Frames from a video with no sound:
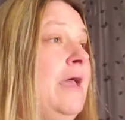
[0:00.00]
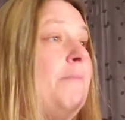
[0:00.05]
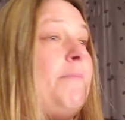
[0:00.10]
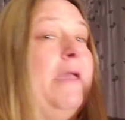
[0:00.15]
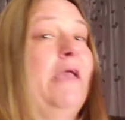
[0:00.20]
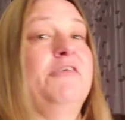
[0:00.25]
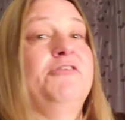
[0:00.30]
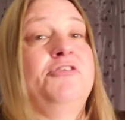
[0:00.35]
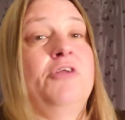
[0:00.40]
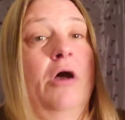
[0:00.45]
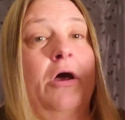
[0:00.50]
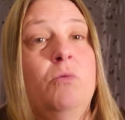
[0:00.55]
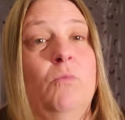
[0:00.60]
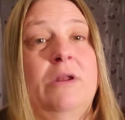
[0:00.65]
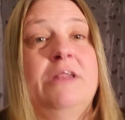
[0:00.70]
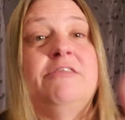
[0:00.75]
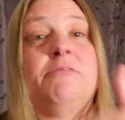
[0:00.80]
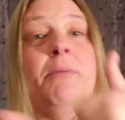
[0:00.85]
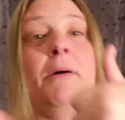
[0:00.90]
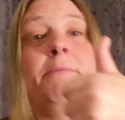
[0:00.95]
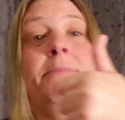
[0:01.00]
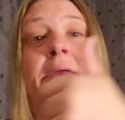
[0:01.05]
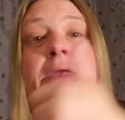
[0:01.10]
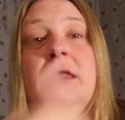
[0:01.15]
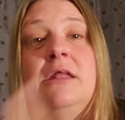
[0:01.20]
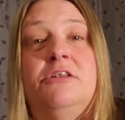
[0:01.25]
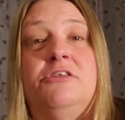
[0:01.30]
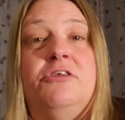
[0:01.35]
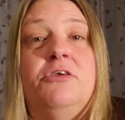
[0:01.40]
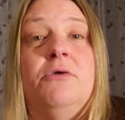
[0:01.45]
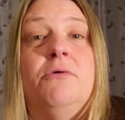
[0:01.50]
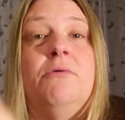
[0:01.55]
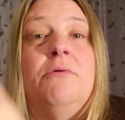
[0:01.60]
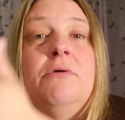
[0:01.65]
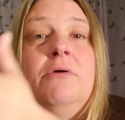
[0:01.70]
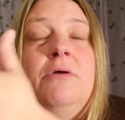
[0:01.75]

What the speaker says: based on what it's bumping into.